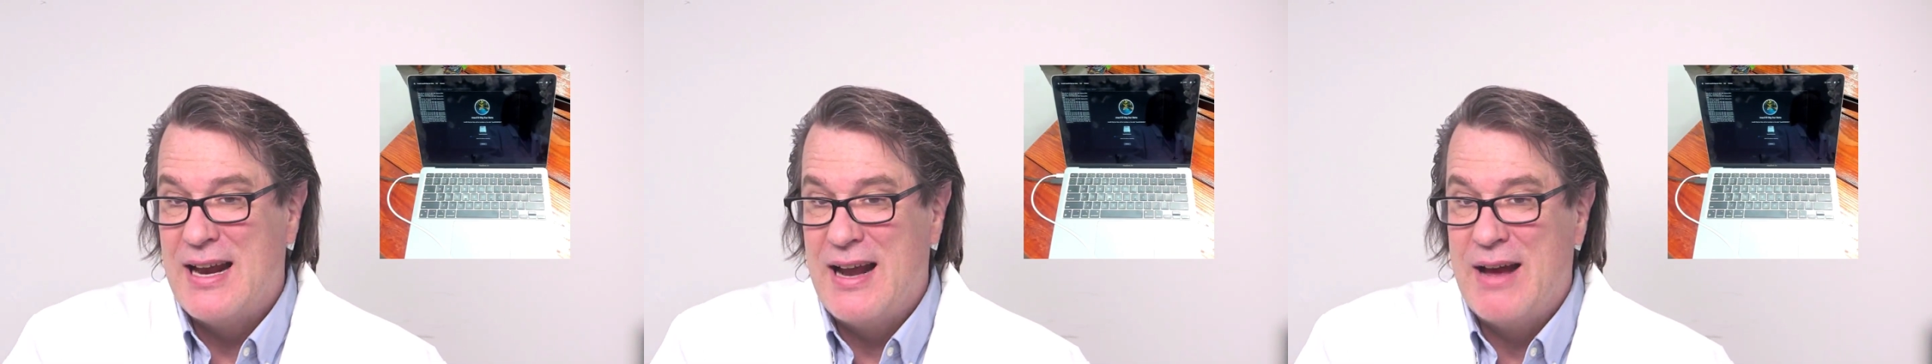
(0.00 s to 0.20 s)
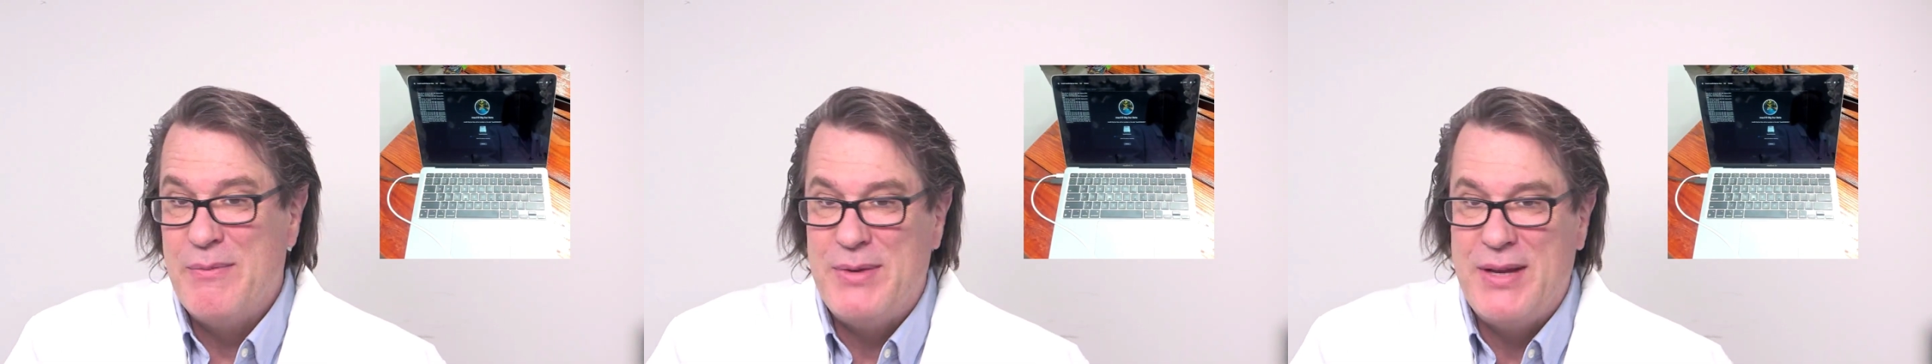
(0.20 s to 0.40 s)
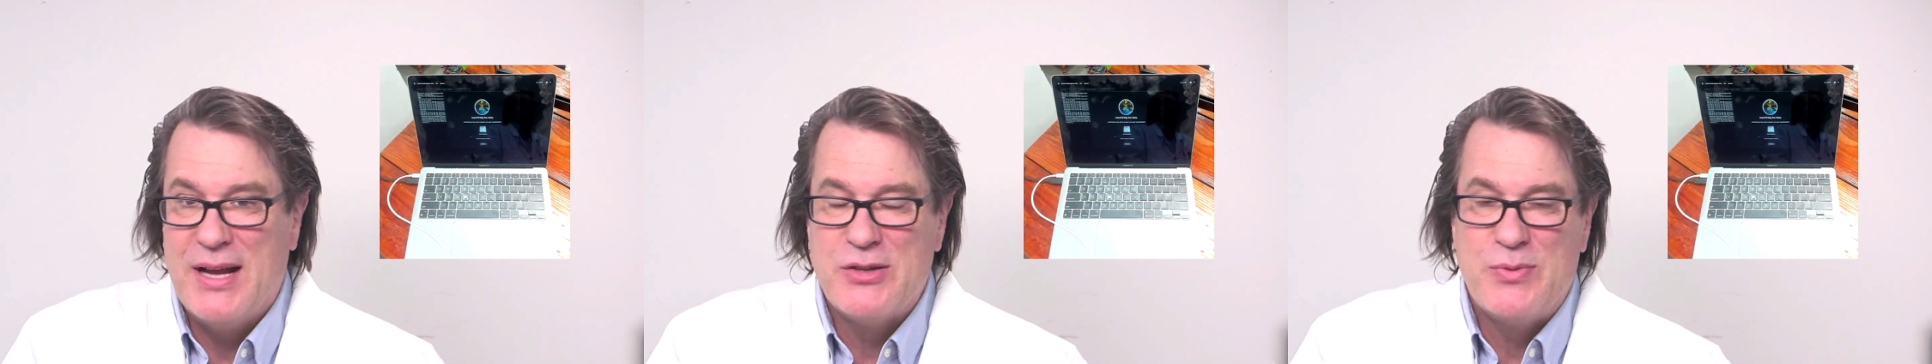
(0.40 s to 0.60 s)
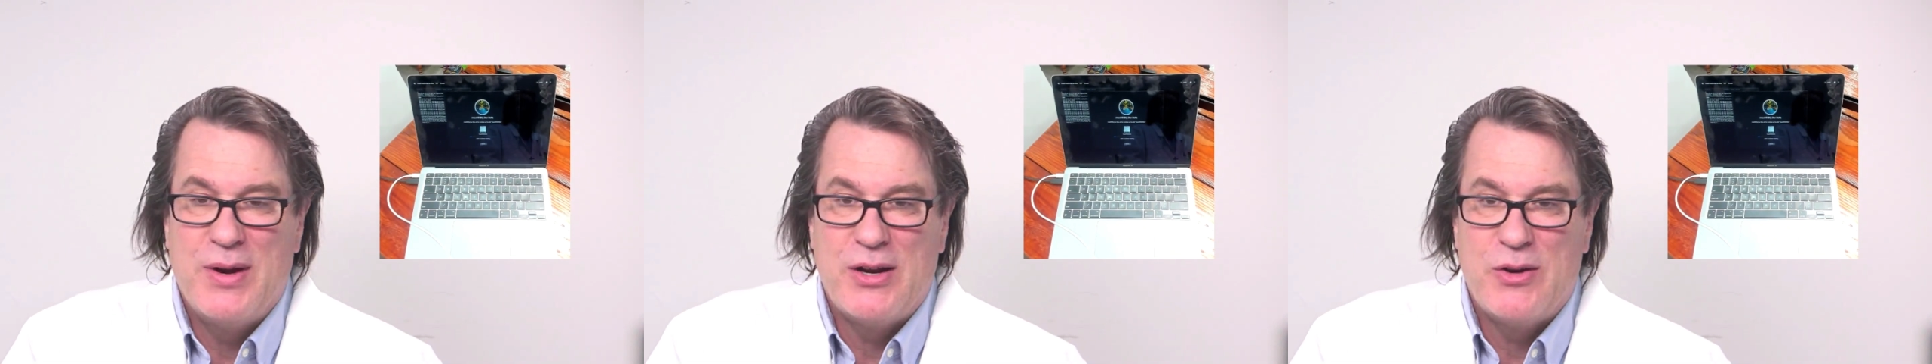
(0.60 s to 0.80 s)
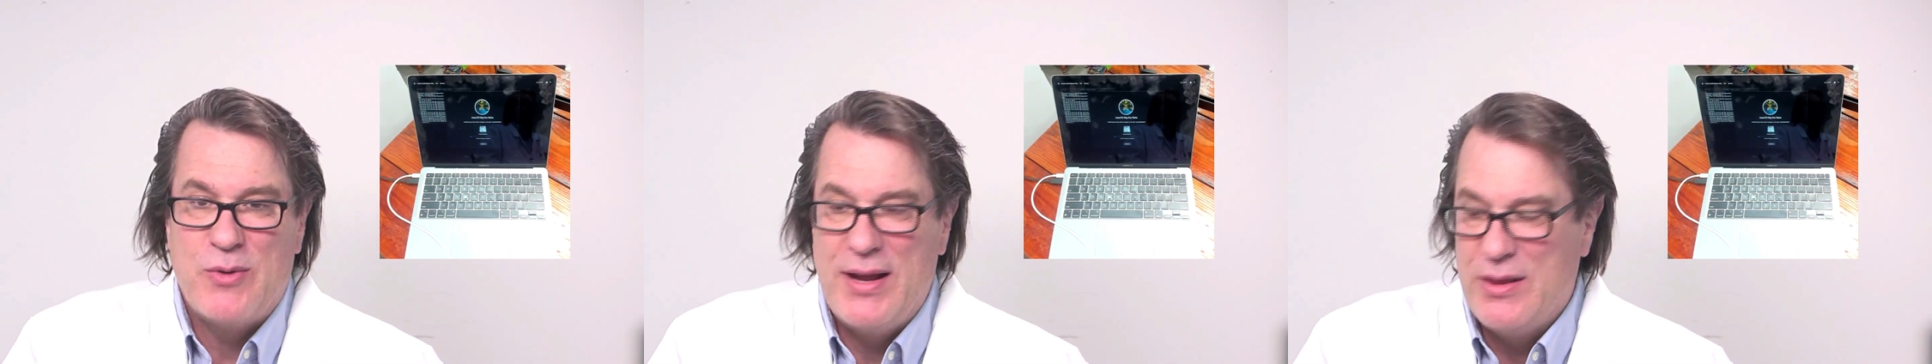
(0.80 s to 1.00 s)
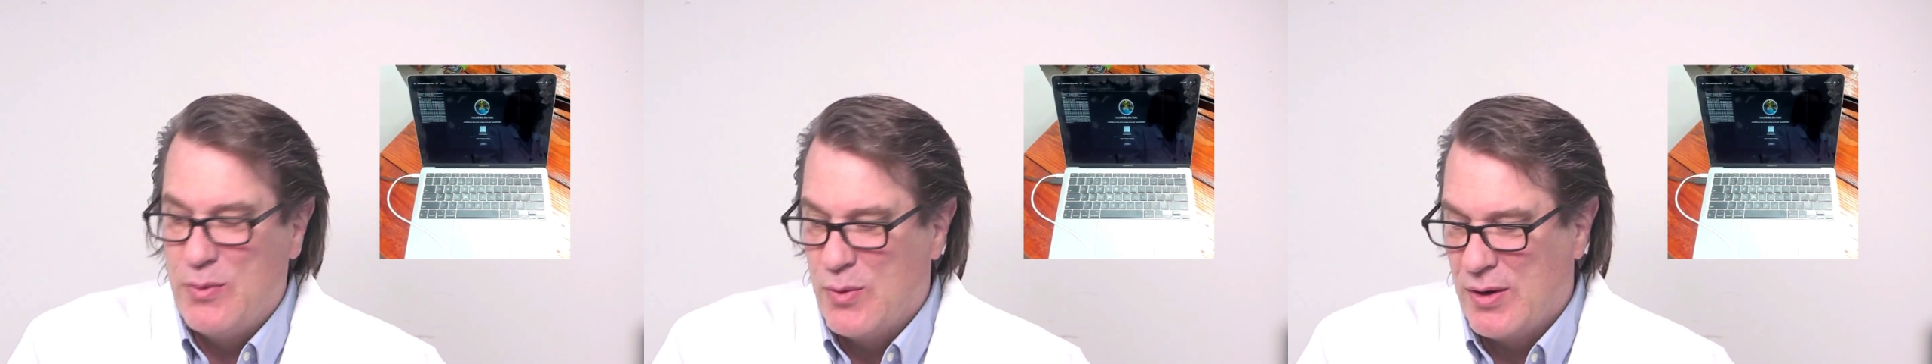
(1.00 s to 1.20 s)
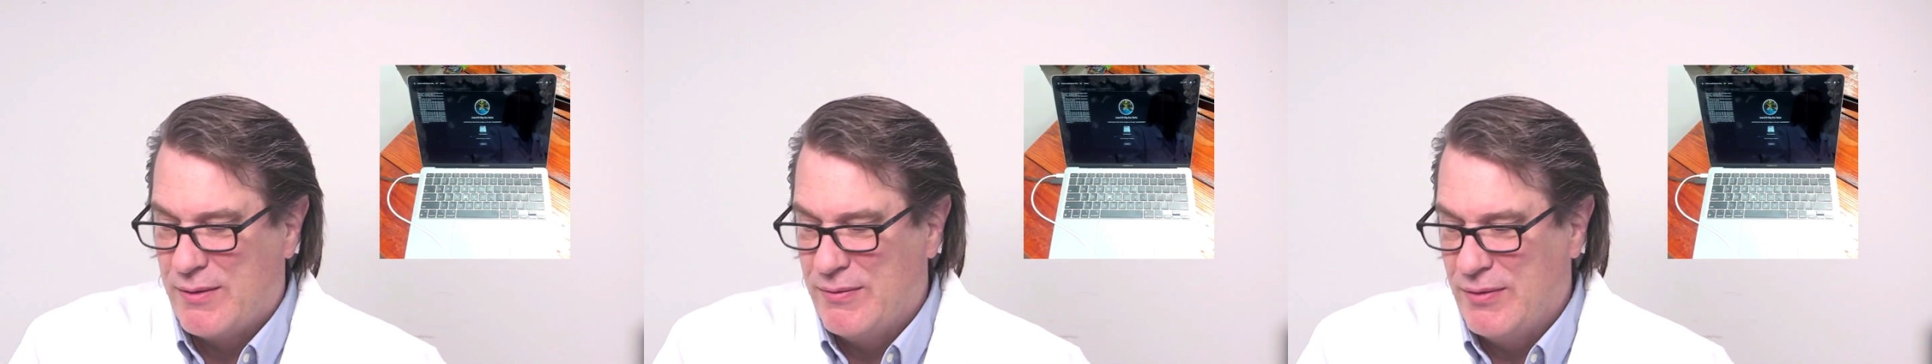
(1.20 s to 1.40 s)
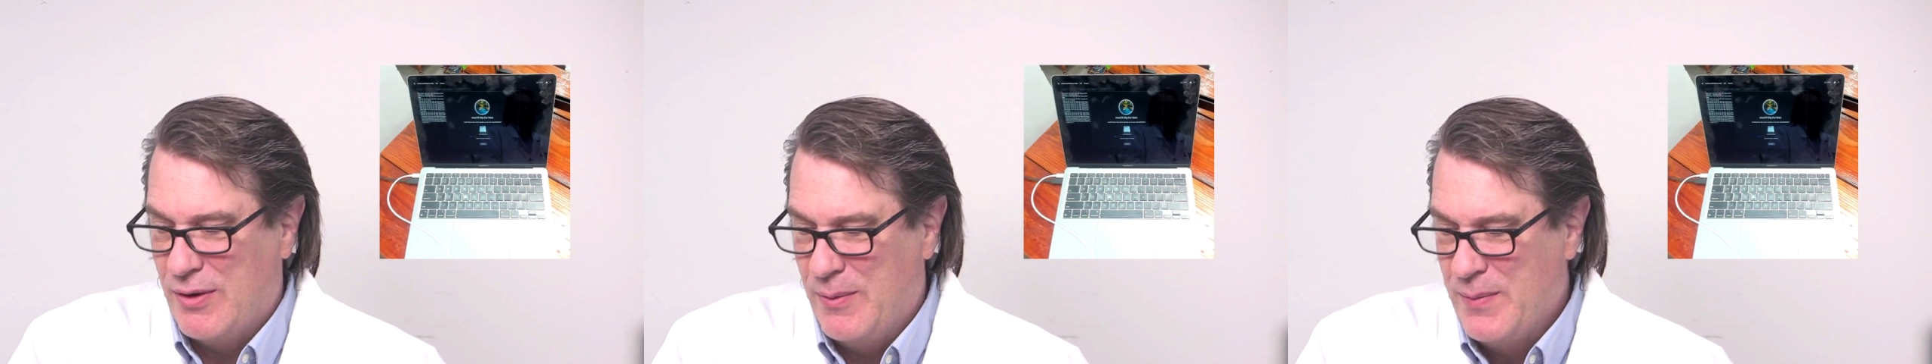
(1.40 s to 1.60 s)
MDS when I created the
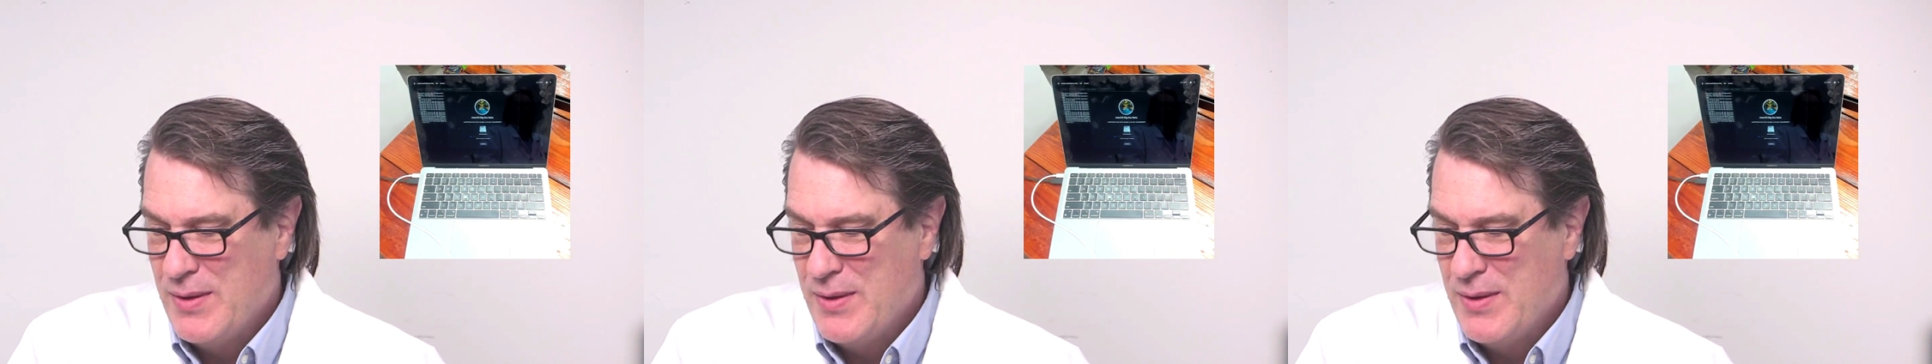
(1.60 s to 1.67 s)
workflow.